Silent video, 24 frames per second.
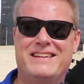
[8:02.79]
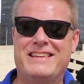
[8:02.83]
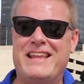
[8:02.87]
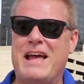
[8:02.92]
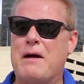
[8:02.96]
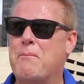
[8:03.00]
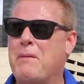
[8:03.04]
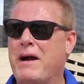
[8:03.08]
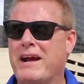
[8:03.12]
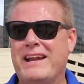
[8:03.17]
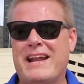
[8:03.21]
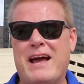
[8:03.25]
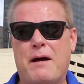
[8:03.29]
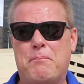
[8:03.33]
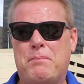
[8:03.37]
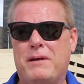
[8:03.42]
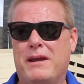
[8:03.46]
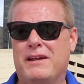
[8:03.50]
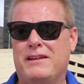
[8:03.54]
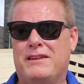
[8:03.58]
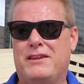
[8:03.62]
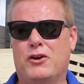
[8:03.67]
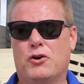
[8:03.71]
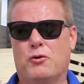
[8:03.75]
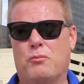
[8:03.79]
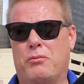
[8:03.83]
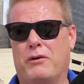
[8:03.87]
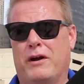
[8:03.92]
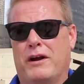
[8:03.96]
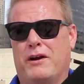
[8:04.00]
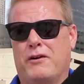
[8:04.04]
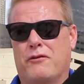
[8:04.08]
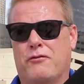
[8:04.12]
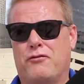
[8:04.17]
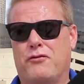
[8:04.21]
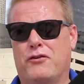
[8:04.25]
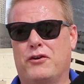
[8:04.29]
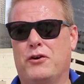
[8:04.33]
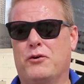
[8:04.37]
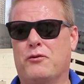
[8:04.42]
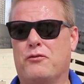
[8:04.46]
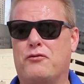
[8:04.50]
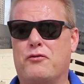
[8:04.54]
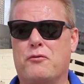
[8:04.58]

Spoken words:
that might not be a deal breaker for you.